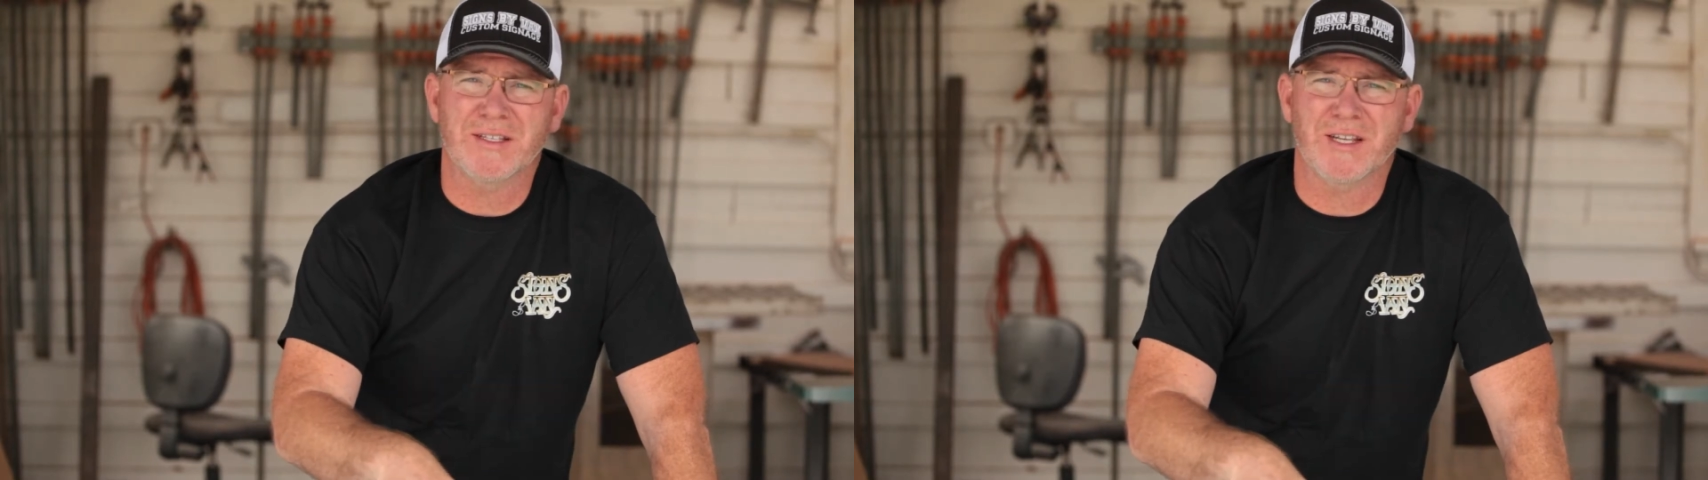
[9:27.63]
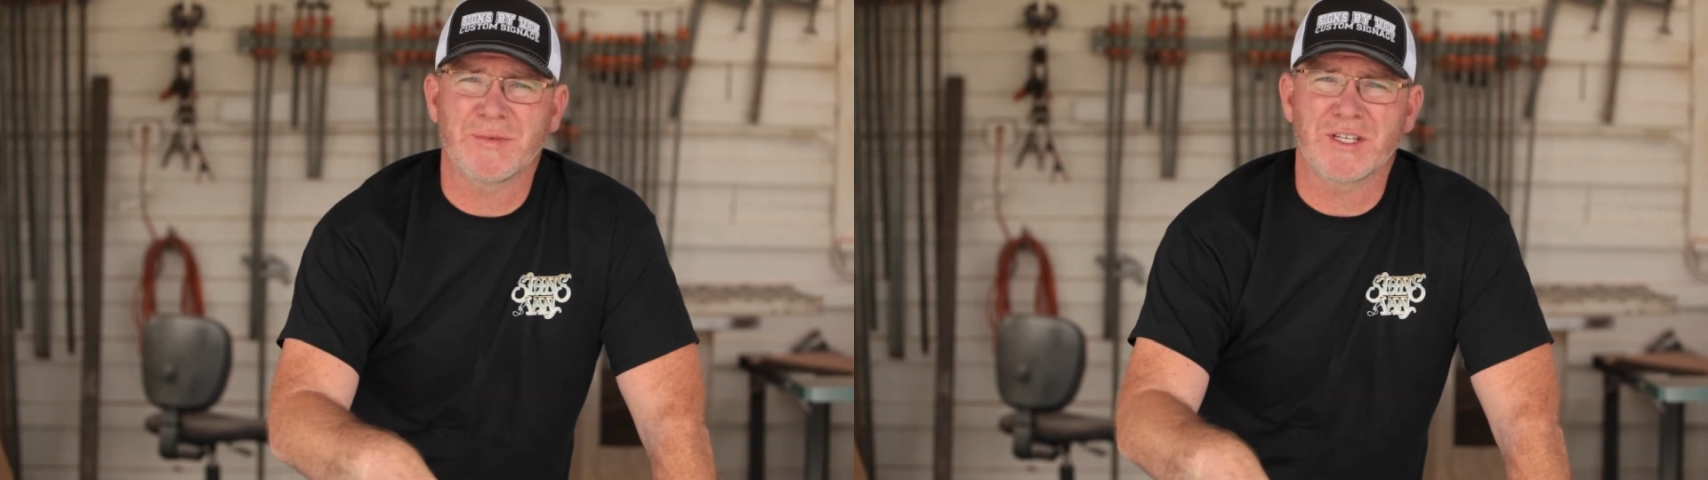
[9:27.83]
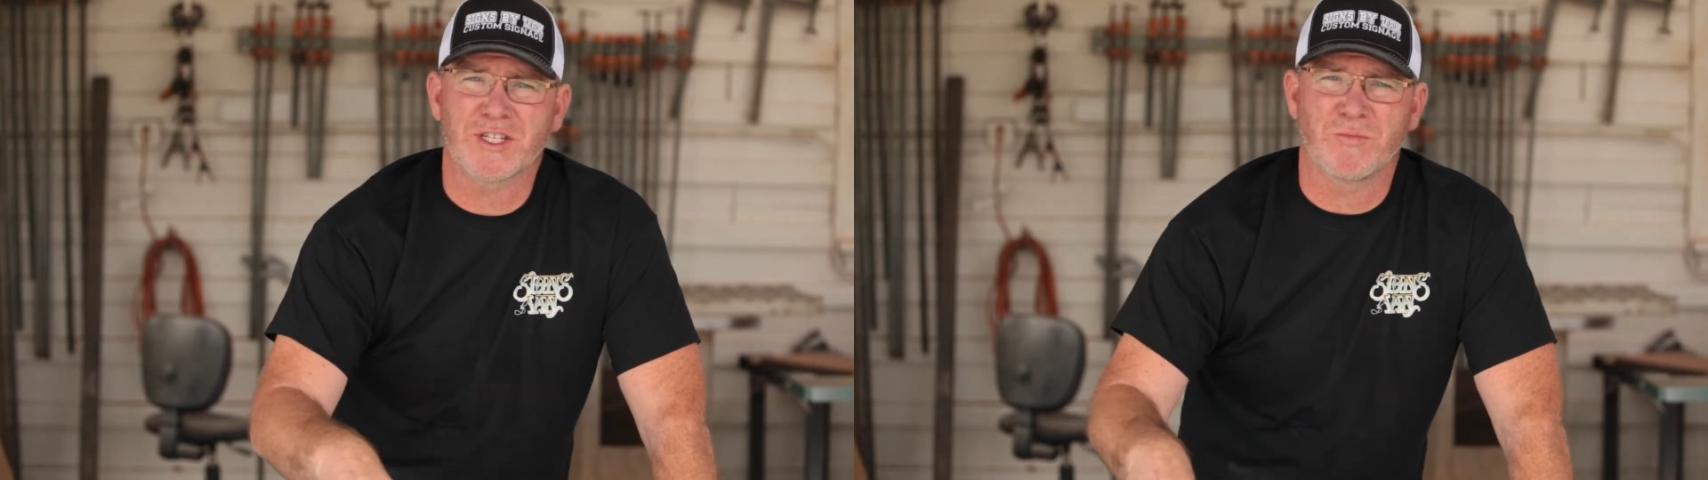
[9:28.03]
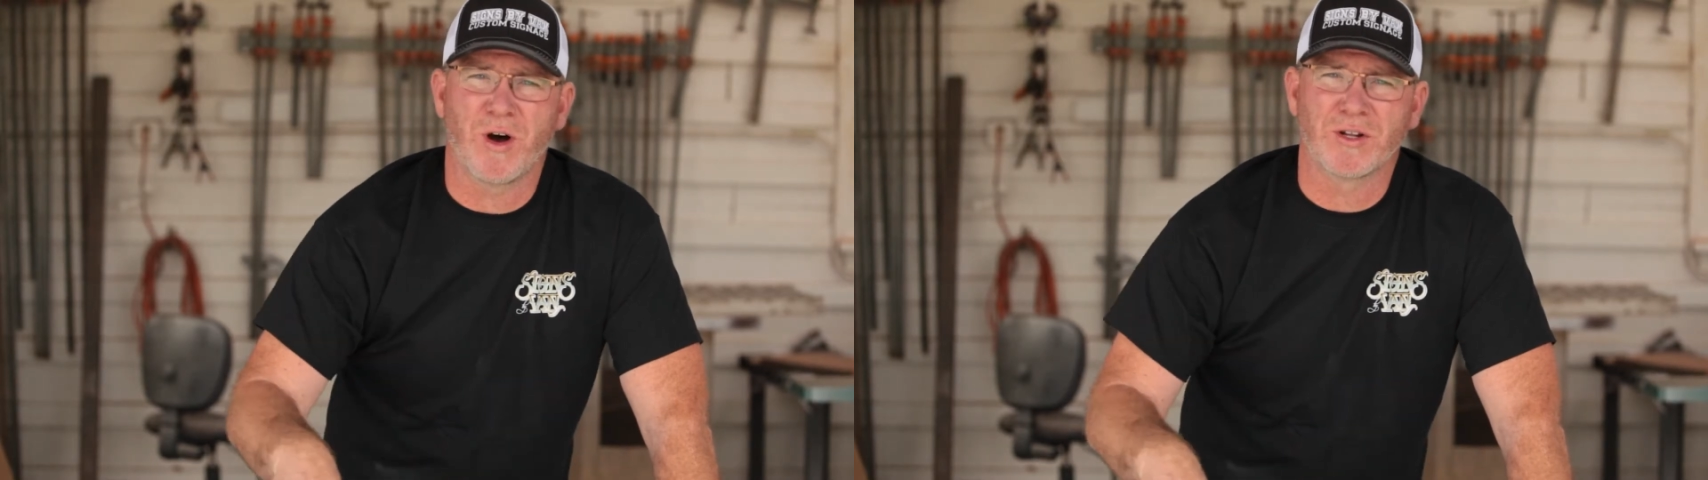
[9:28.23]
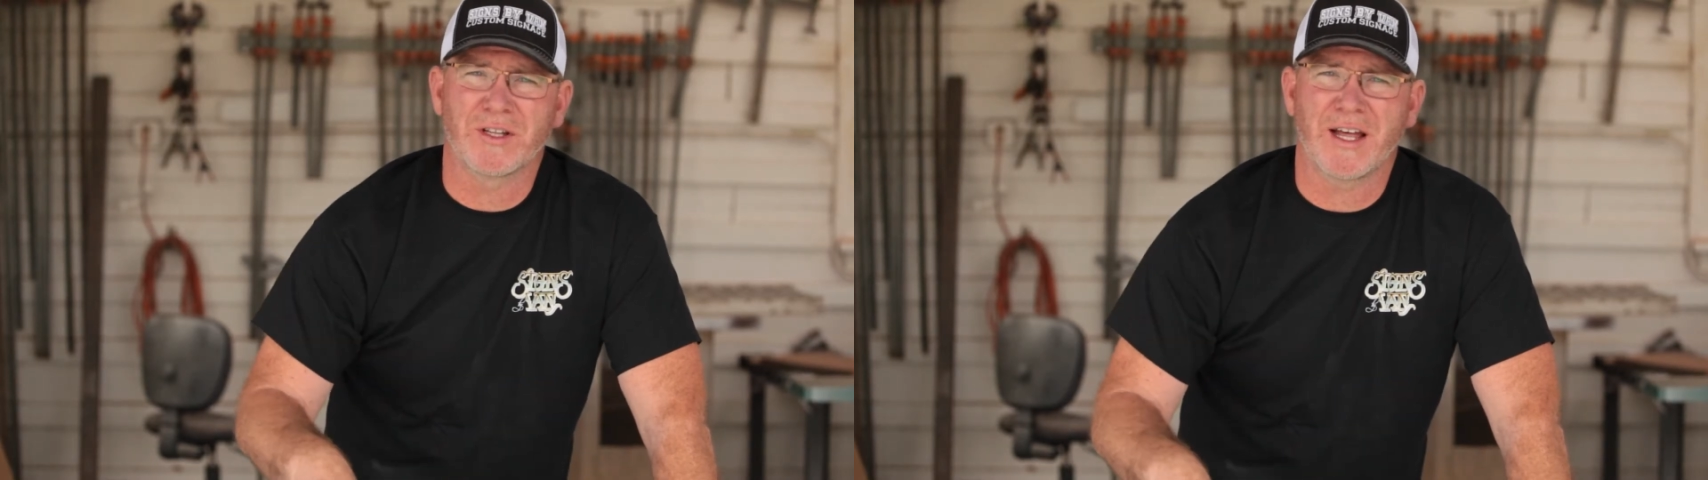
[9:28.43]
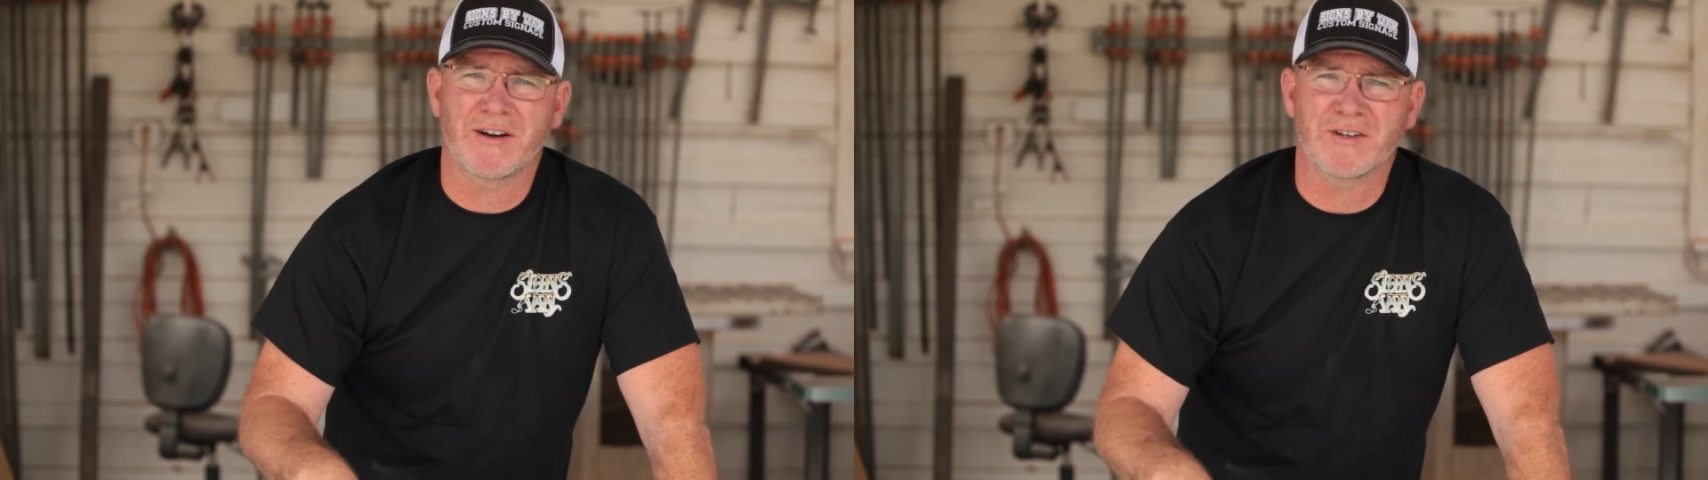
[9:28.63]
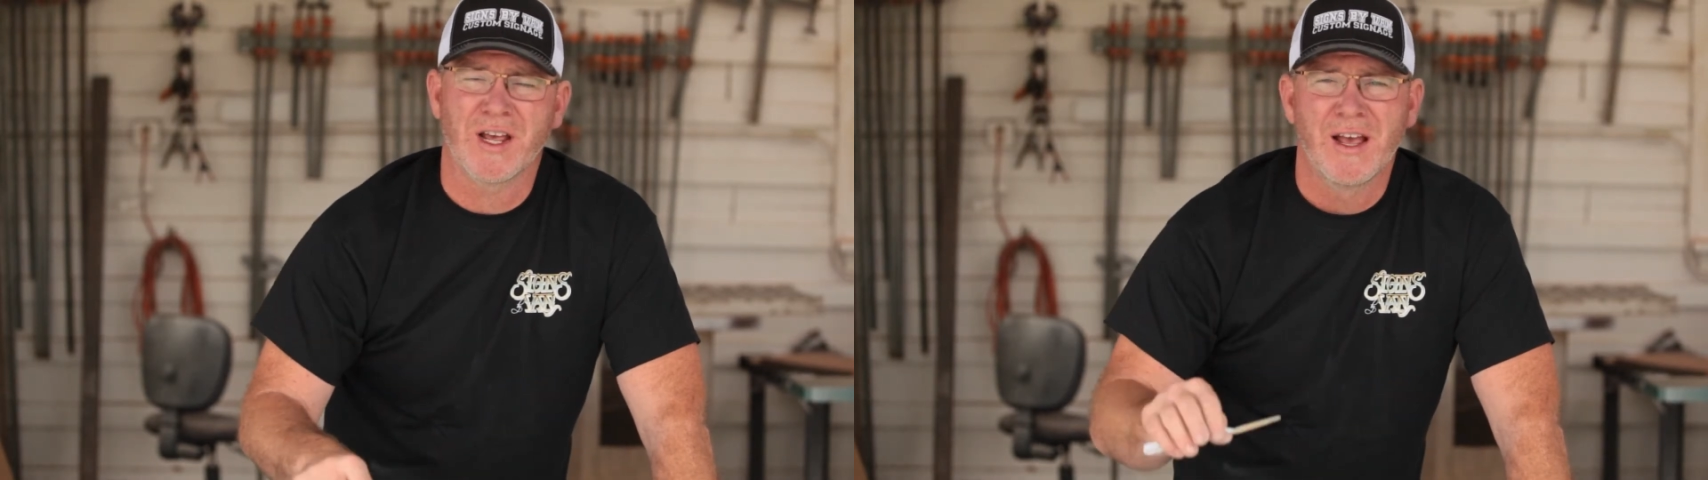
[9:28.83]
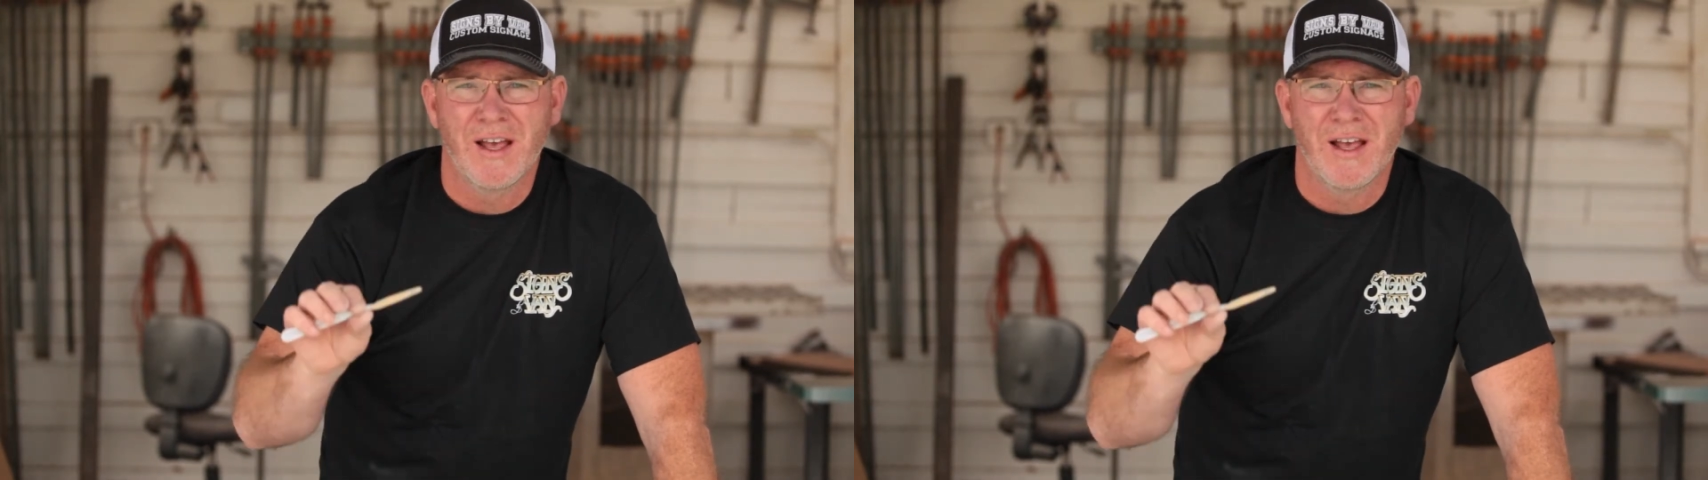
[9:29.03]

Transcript: on some of these smaller letters